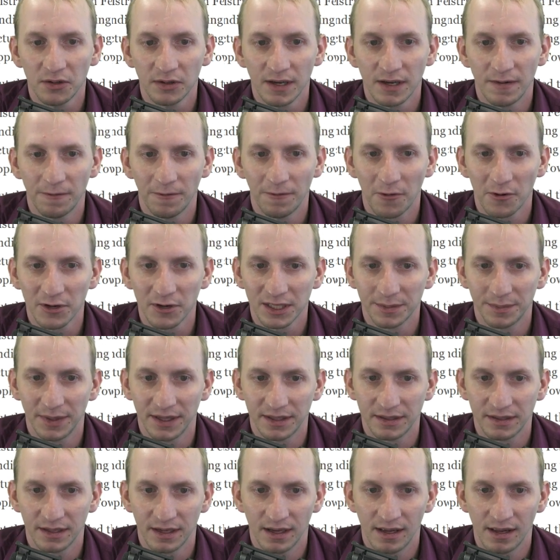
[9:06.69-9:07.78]
the
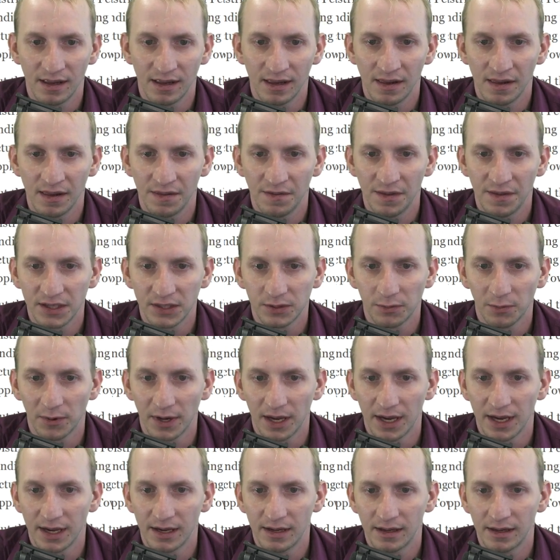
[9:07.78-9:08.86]
enforcement this
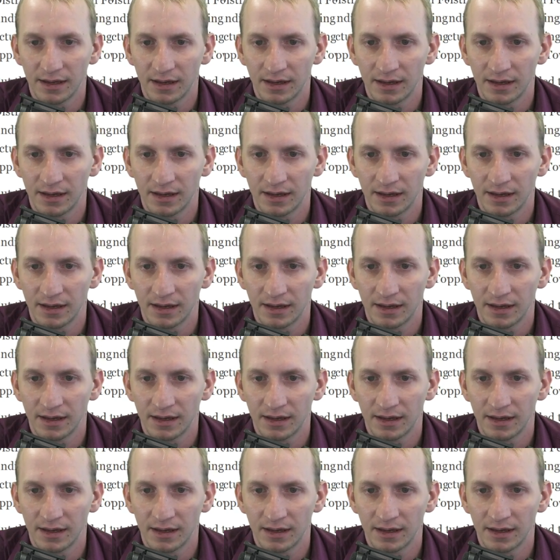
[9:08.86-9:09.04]
way.